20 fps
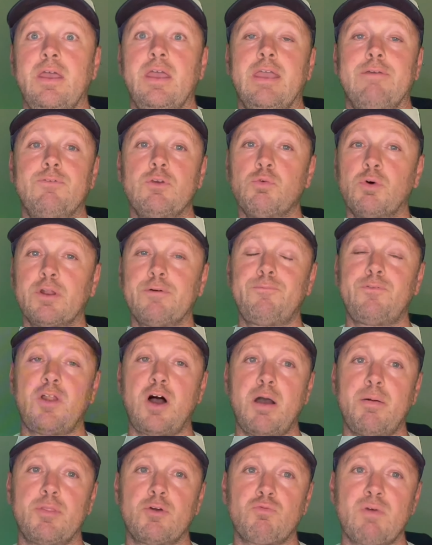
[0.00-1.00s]
If you want to
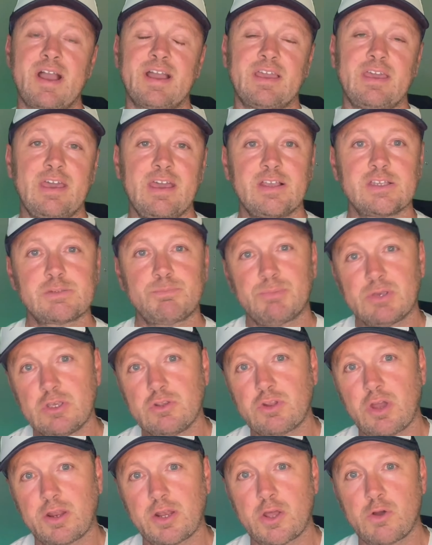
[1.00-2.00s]
fly up the rankings but you
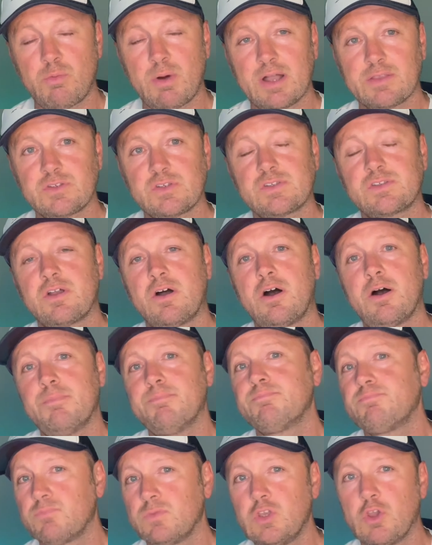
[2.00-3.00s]
don't know where to start,
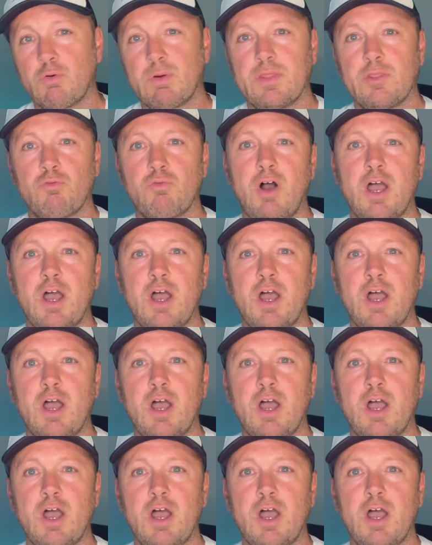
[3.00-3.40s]
you're in the